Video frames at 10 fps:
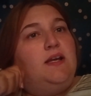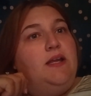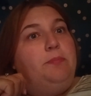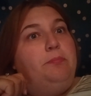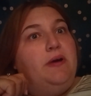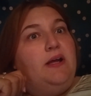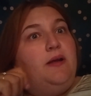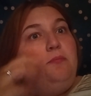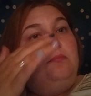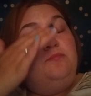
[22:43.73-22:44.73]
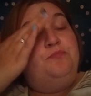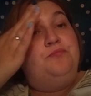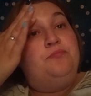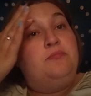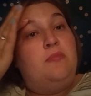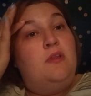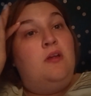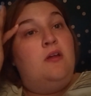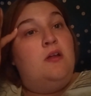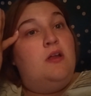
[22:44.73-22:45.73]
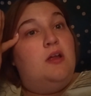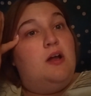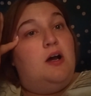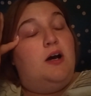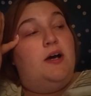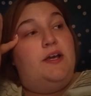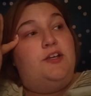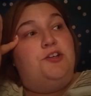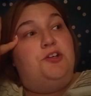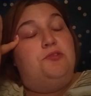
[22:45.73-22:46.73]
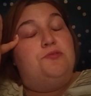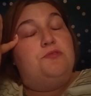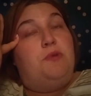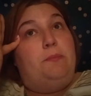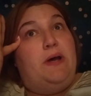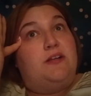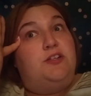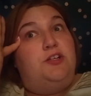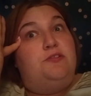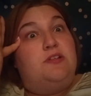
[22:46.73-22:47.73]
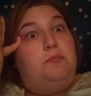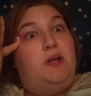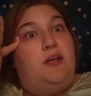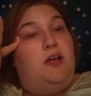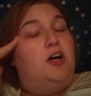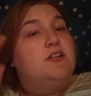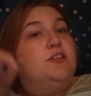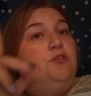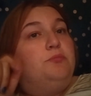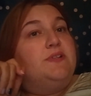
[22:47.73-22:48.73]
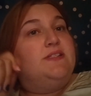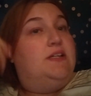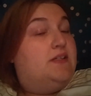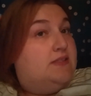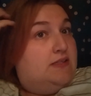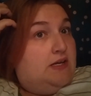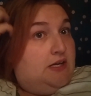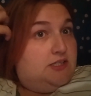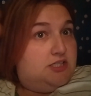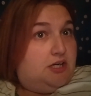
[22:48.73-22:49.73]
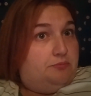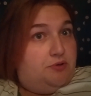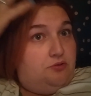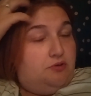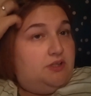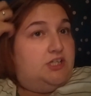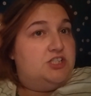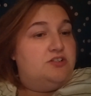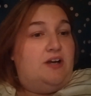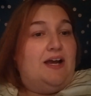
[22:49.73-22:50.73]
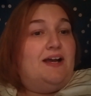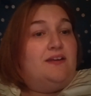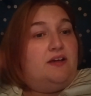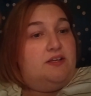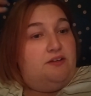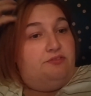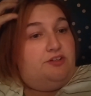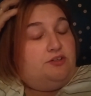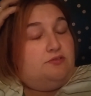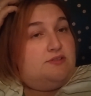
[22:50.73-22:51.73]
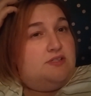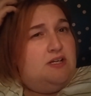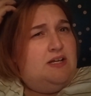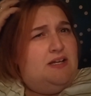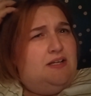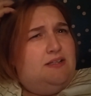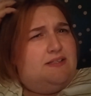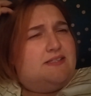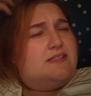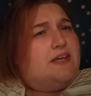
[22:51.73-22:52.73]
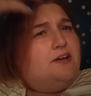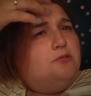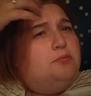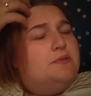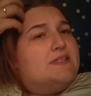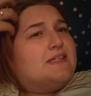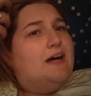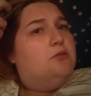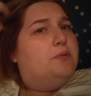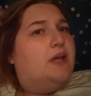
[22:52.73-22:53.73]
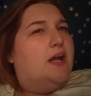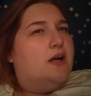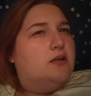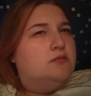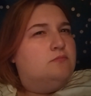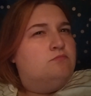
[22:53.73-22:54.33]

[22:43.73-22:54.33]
a lip balm. I went back to using my Nioxin number 6. Shampoo and conditioner, and I even used the scalp care,